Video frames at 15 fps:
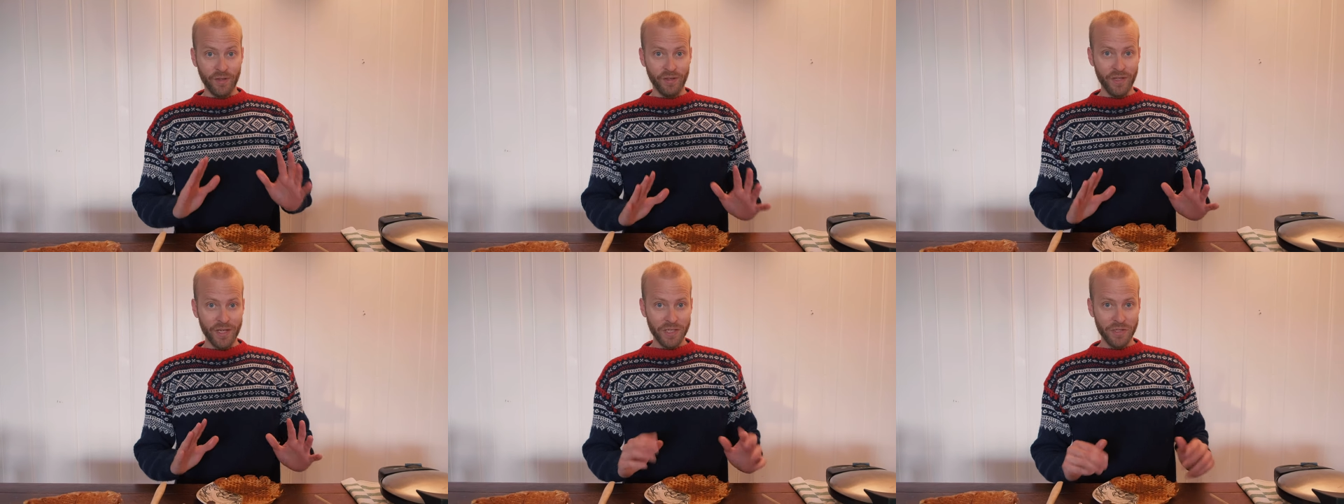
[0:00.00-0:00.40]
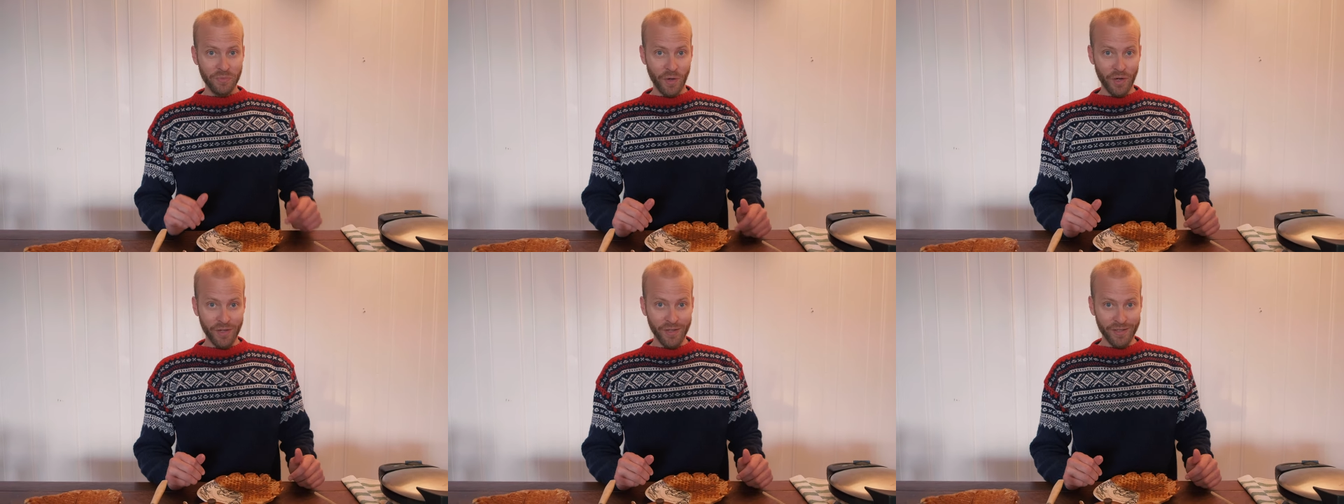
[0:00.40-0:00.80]
Next
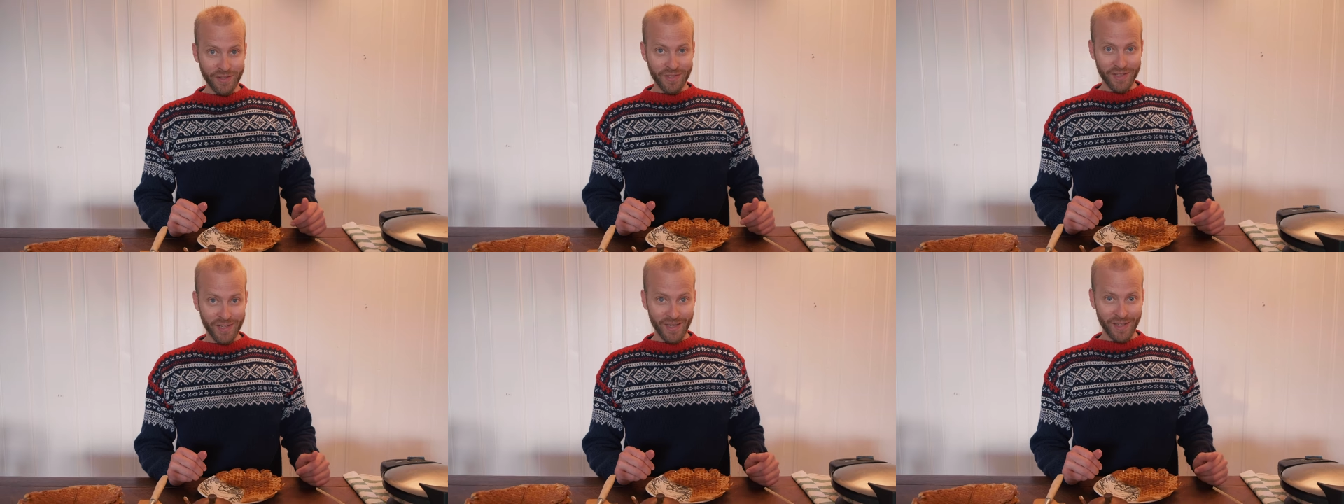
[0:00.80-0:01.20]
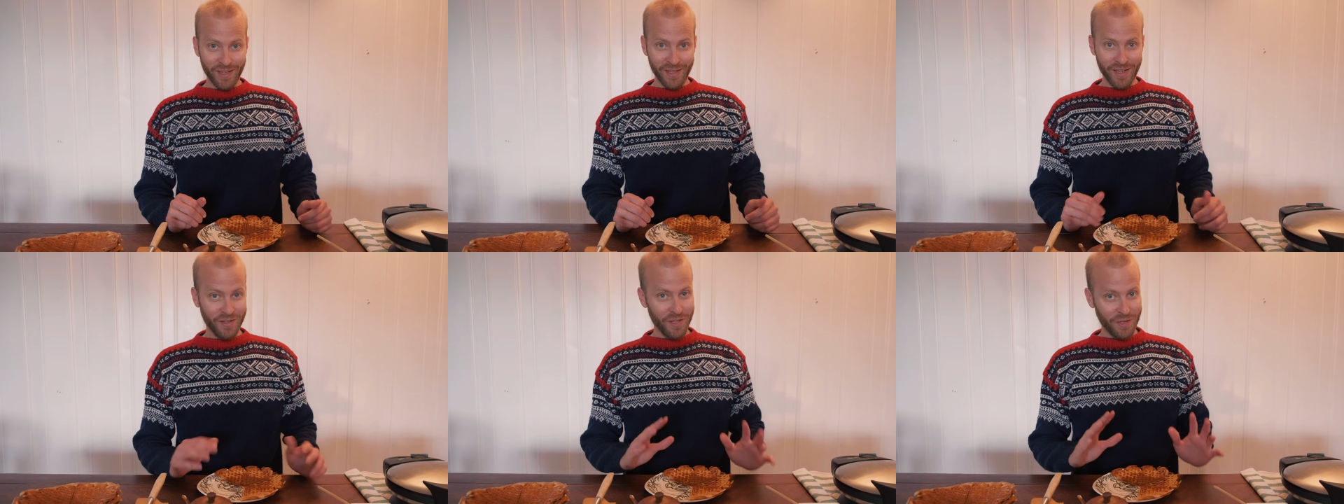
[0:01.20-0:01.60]
one is,
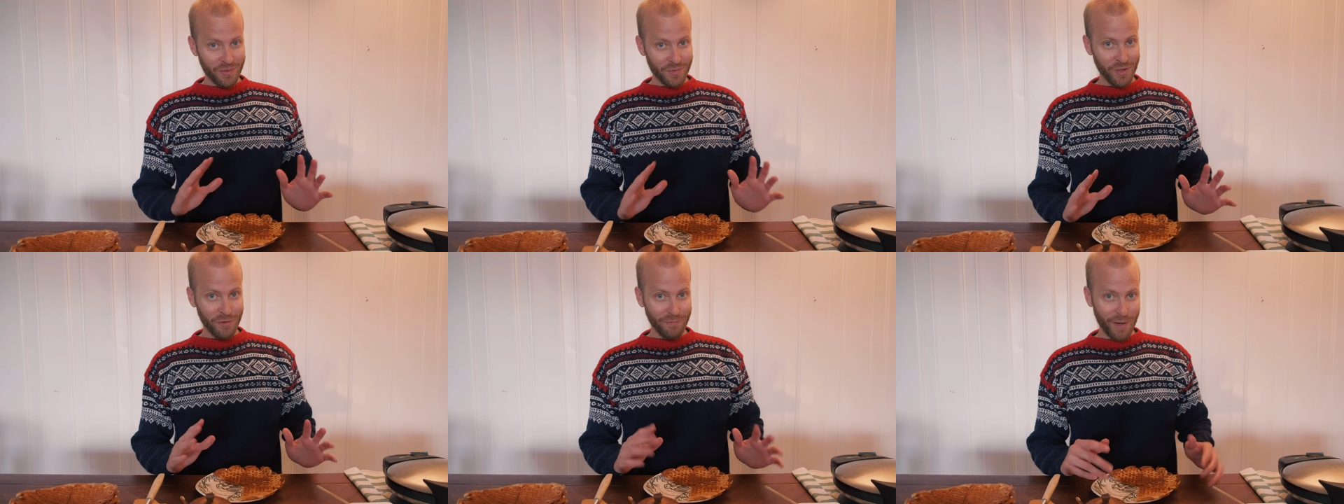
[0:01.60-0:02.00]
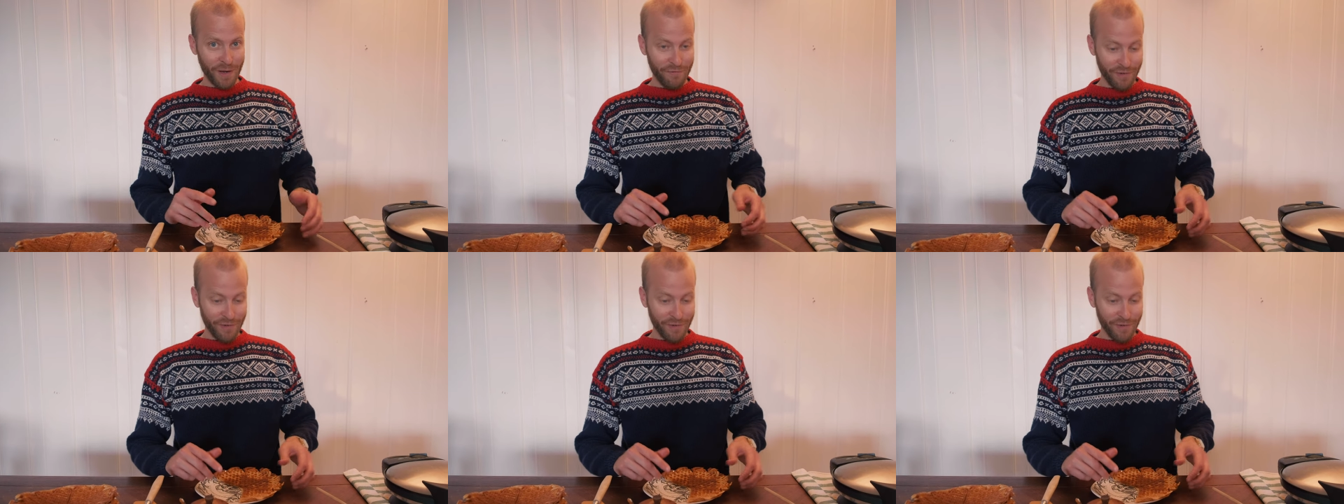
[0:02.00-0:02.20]
uh, I think is one of my